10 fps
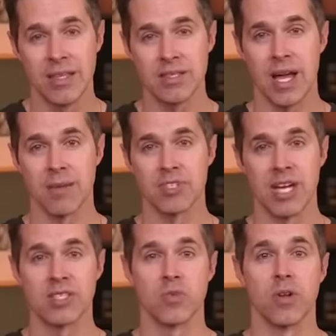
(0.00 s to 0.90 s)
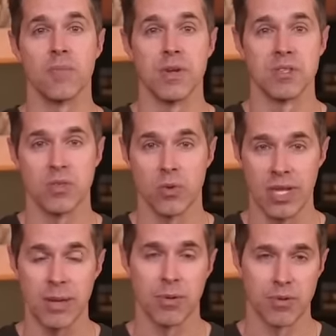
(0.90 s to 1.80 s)
these objects would have been so
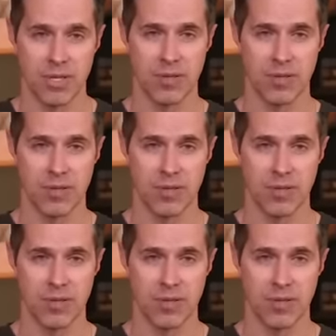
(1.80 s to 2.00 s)
labeled.